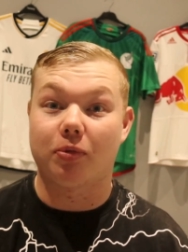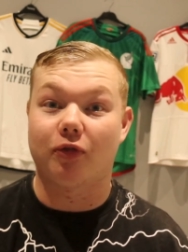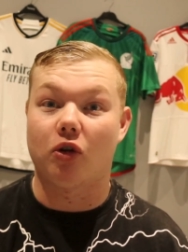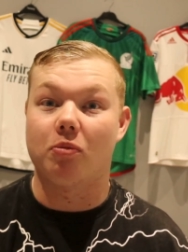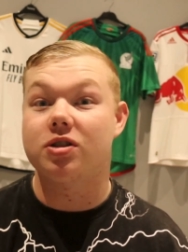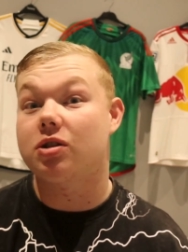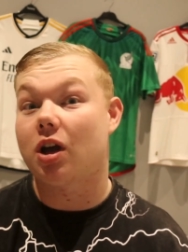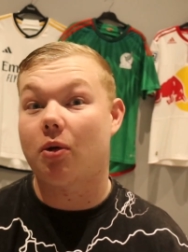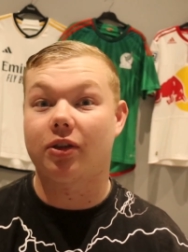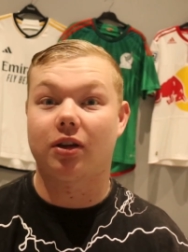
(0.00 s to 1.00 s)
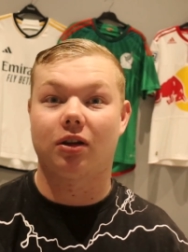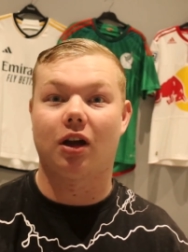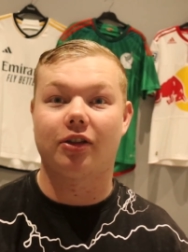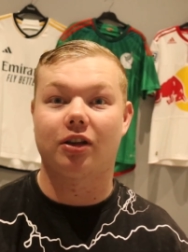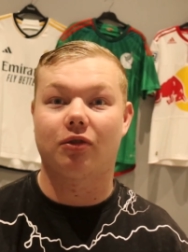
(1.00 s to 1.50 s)
performance, you go under
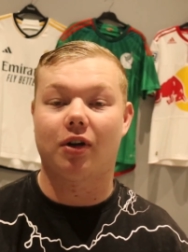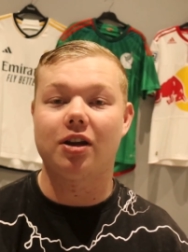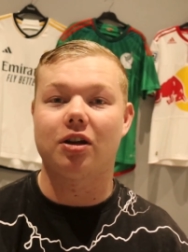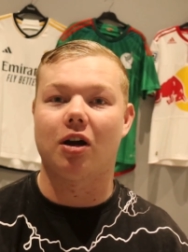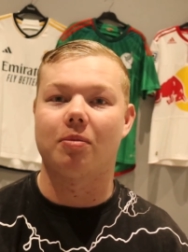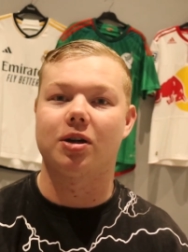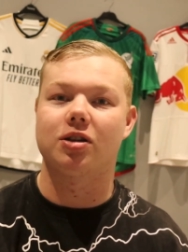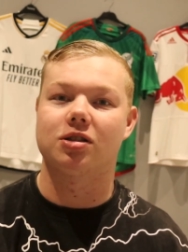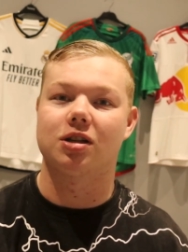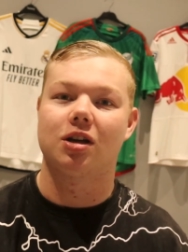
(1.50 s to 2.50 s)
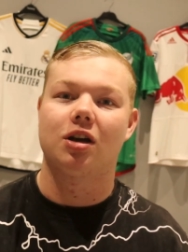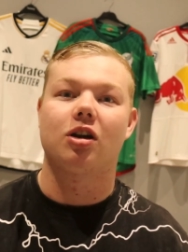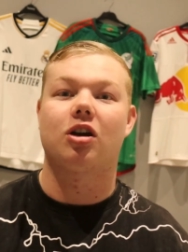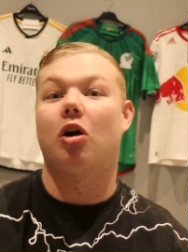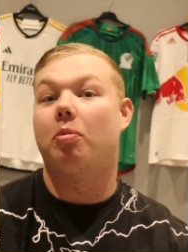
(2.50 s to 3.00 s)
under the radar because
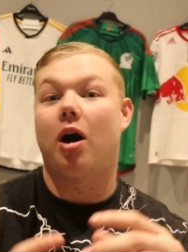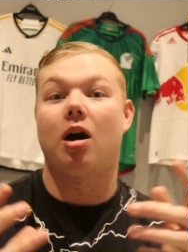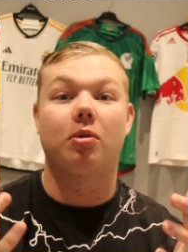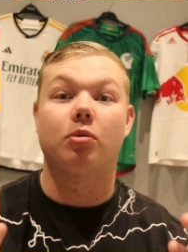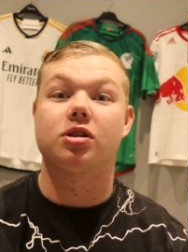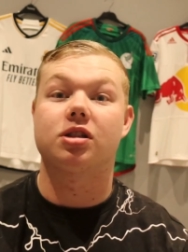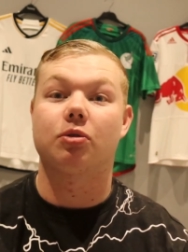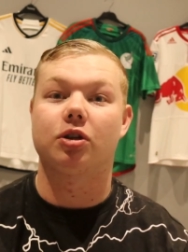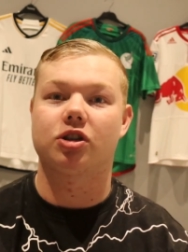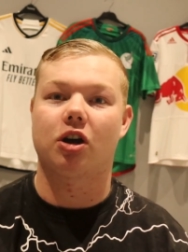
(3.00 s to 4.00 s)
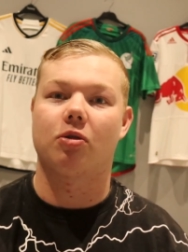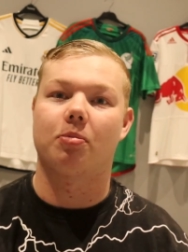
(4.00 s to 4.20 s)
Cole Palmer would steal the show.